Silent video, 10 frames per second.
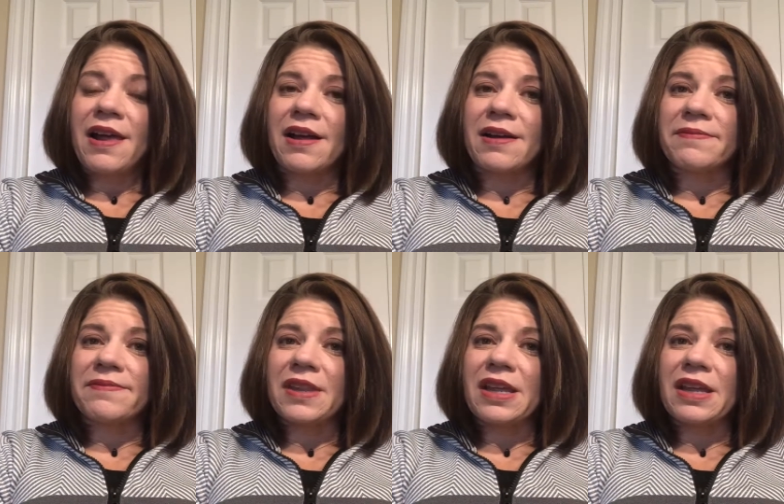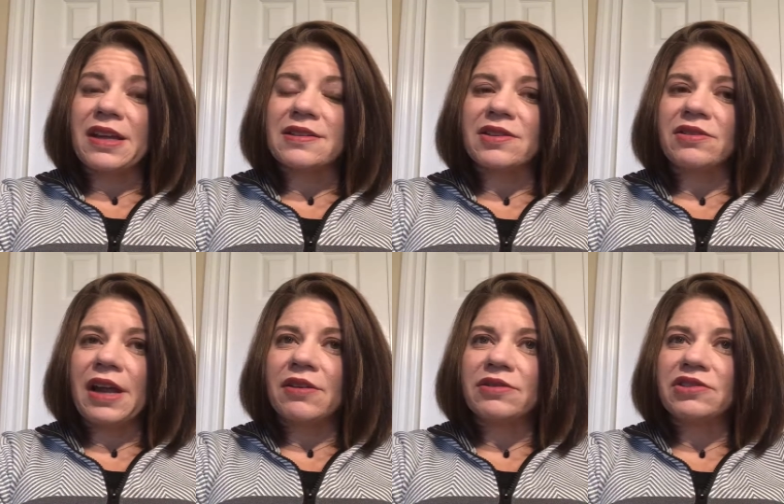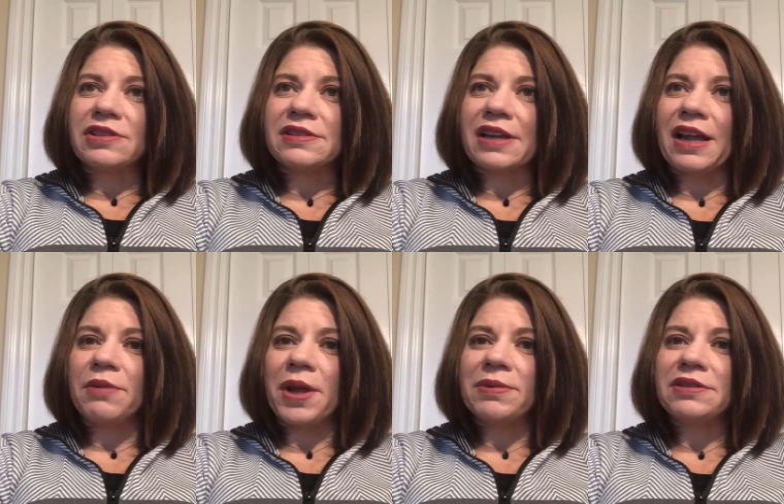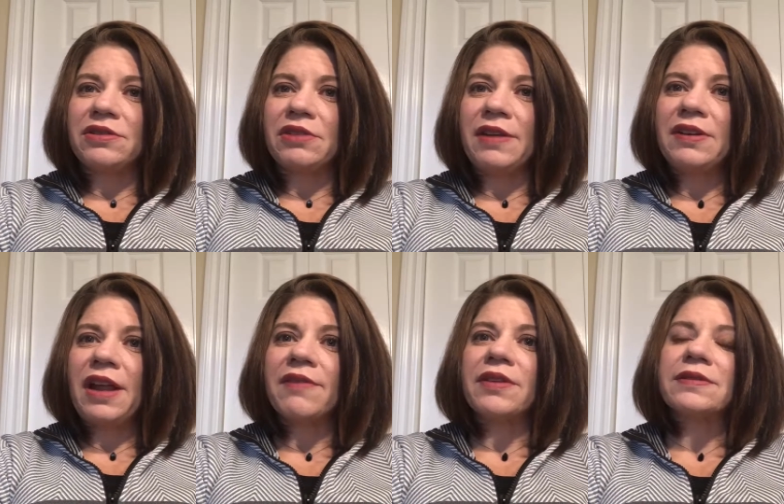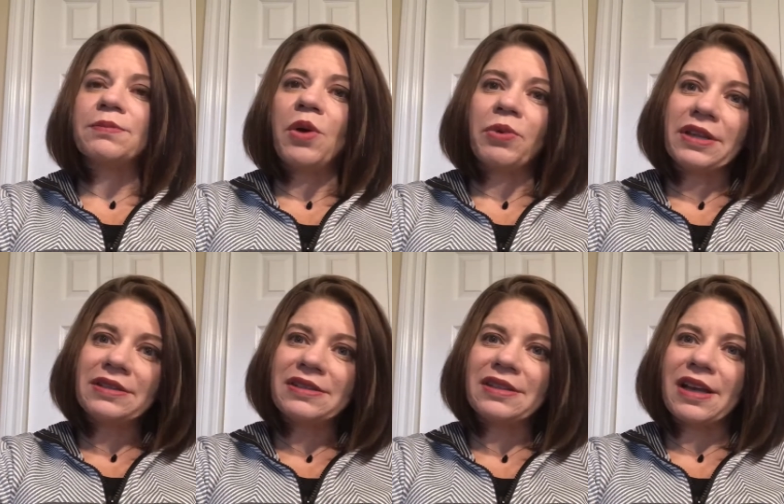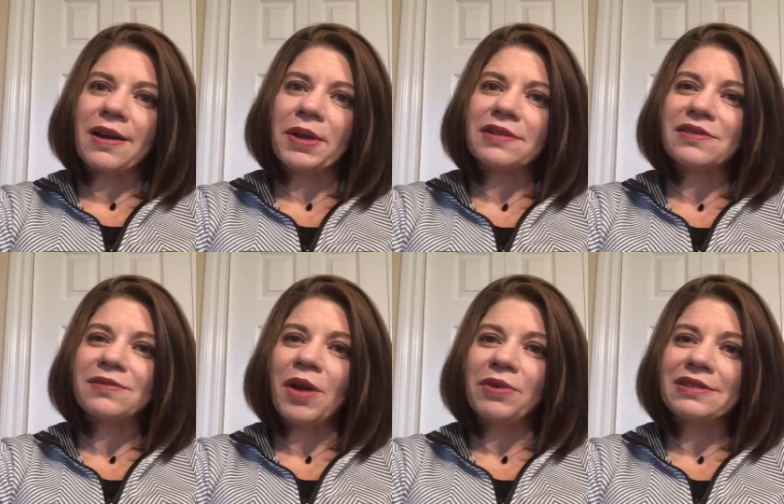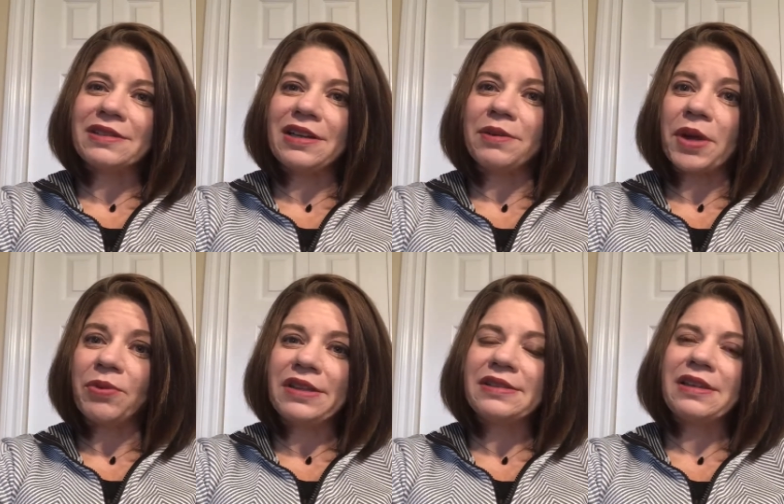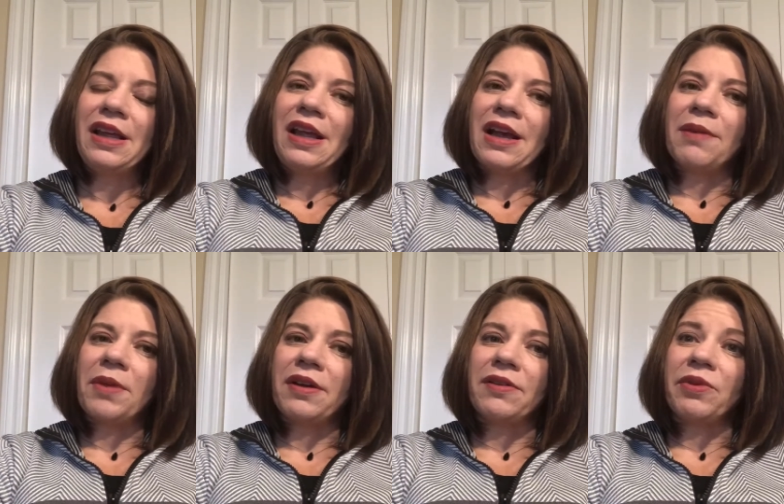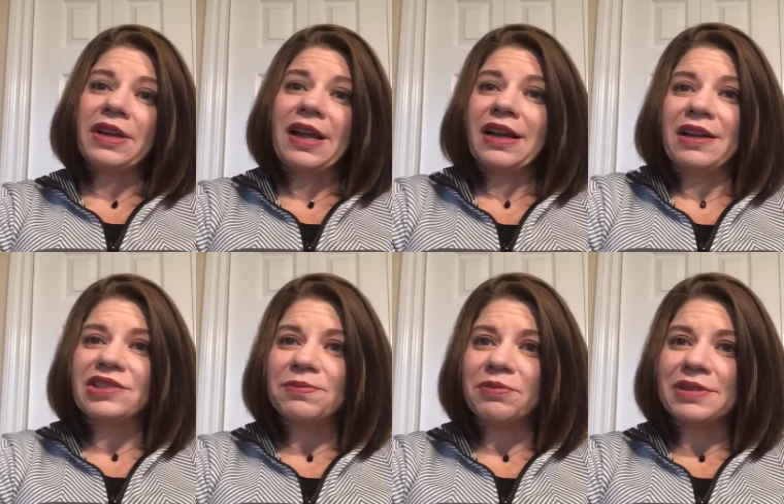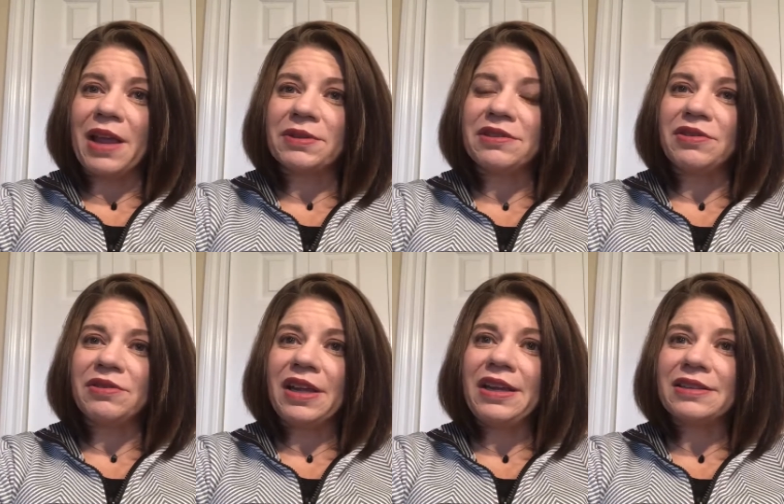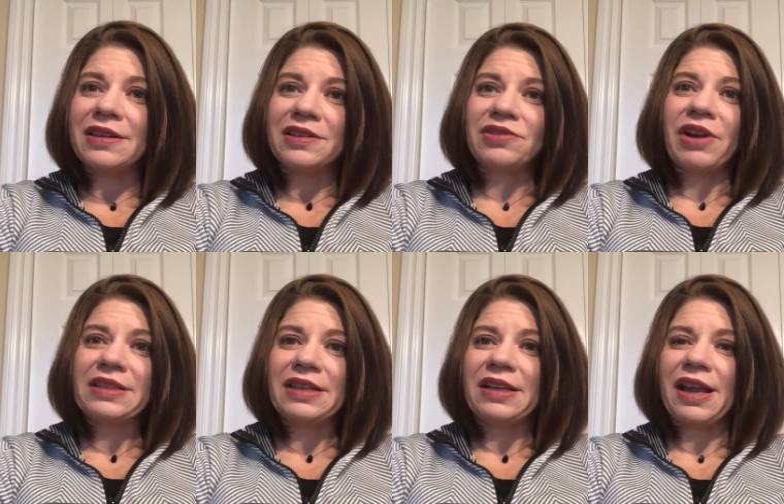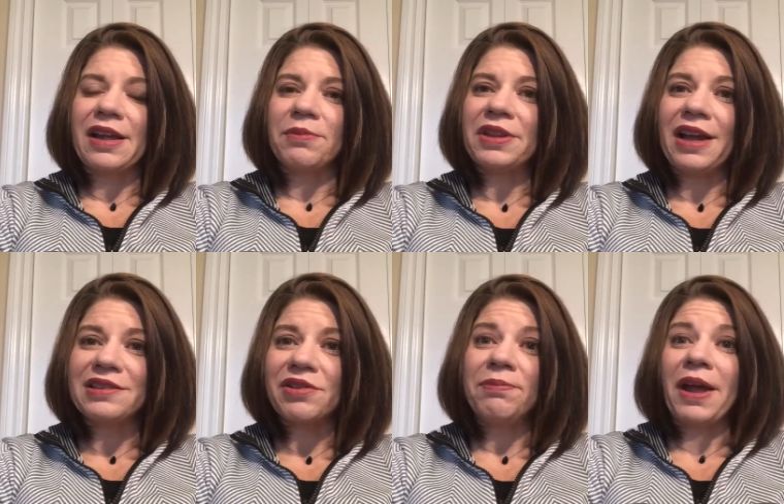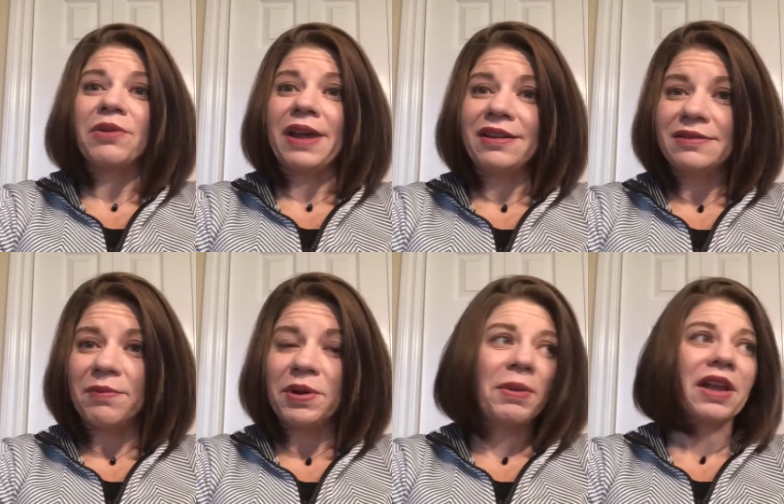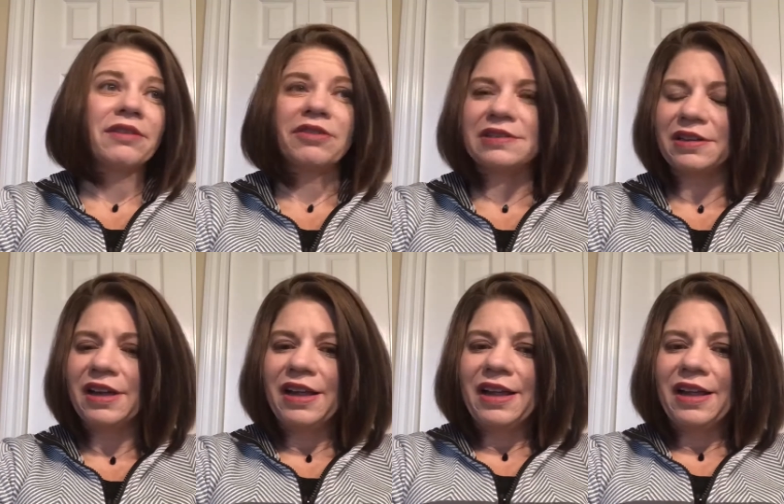Um, and so now just to kind of be able to even have those small wins uh, because those small wins lead into big wins um, one night i just was able to eat undistracted and put the ice cream back away i put it back in the freezer